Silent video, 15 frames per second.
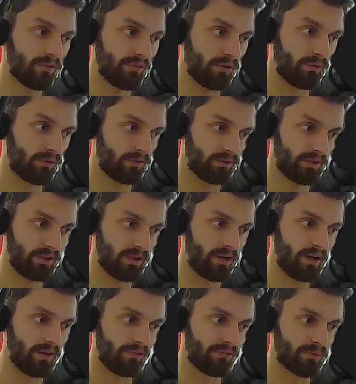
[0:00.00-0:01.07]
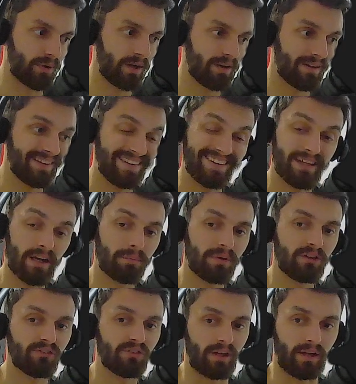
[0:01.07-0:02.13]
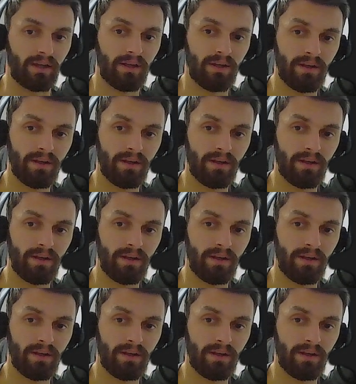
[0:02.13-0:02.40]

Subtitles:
so here it is, right? They're missing.